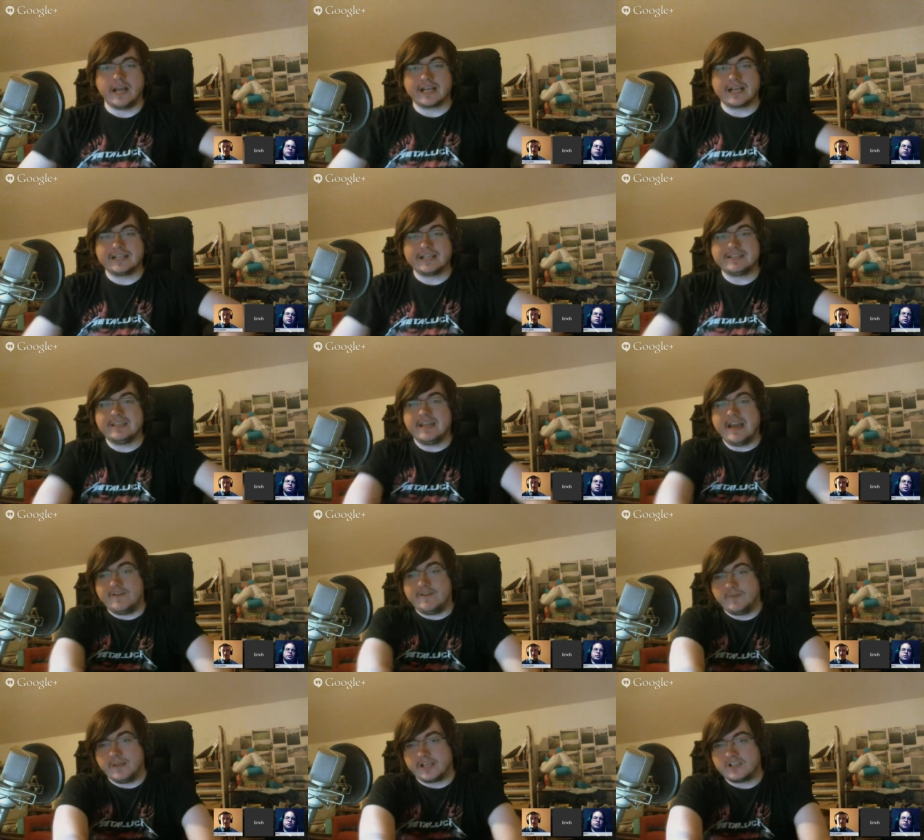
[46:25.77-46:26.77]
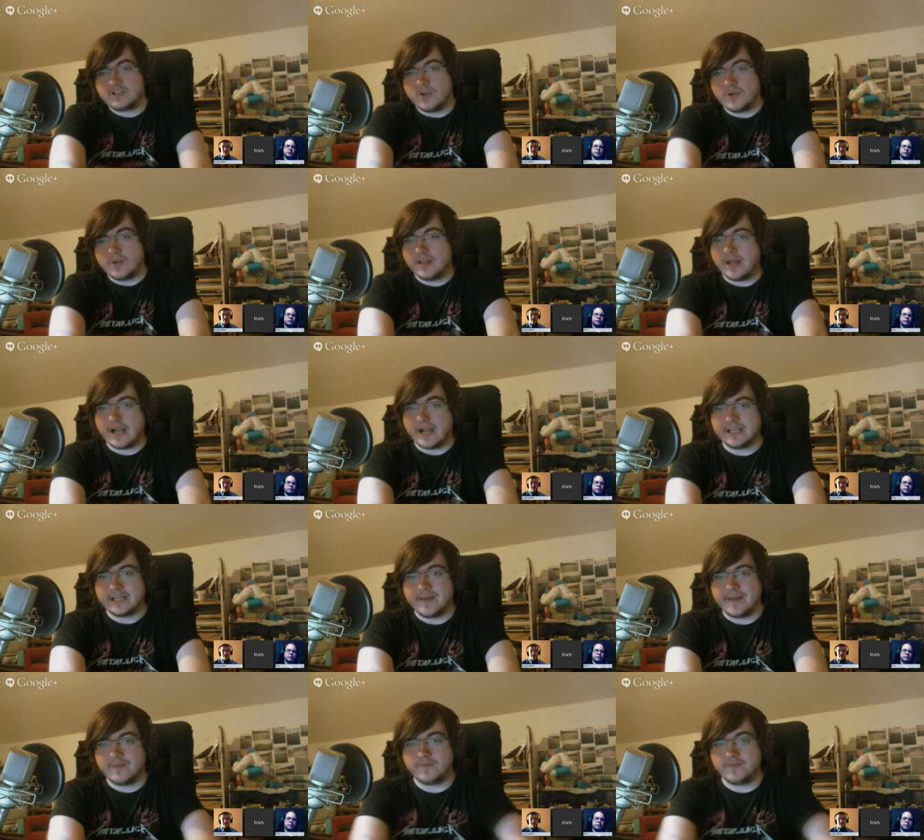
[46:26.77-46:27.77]
I could see that from like Sony locking
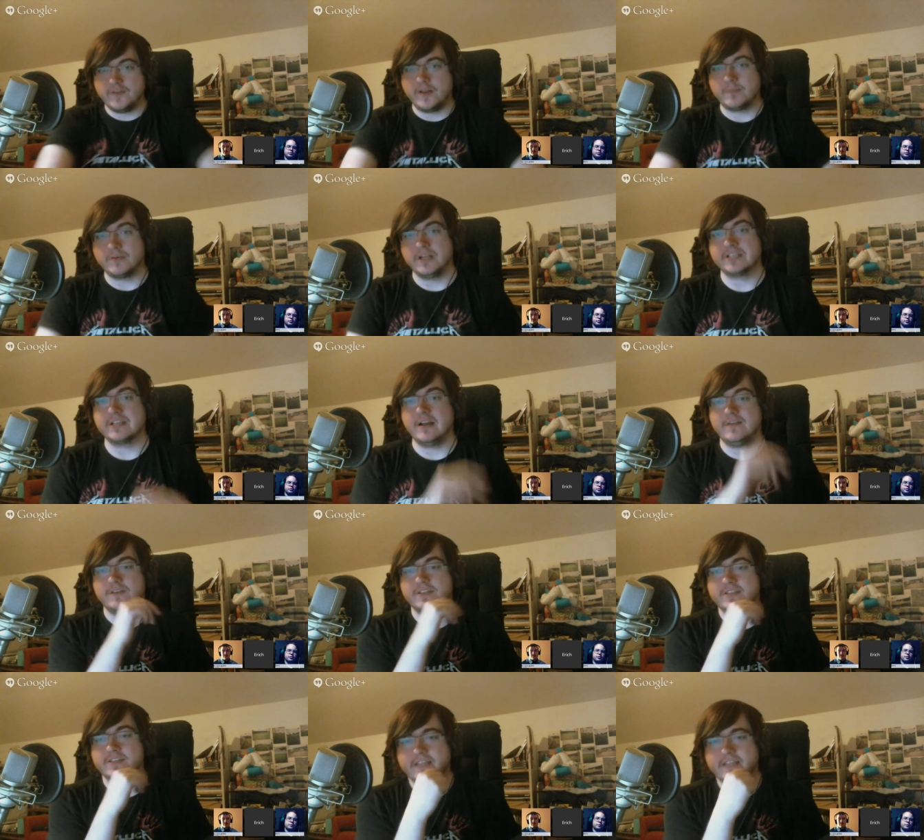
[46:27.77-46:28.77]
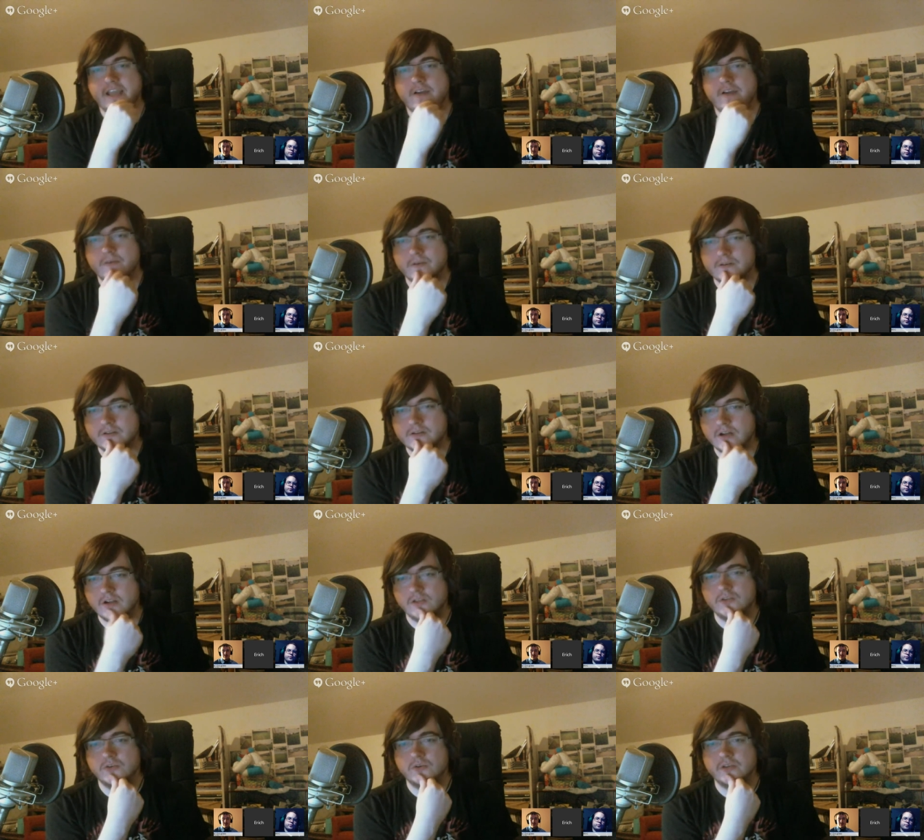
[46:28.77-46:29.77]
that up for their press conference to counter Call
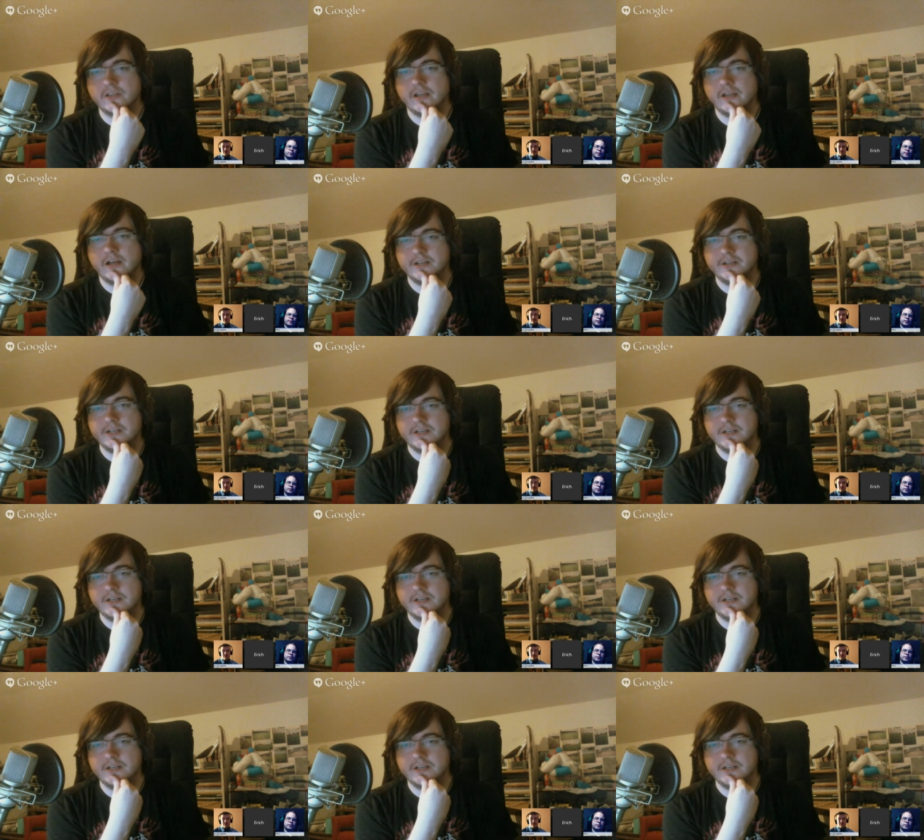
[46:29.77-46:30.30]
of Duty on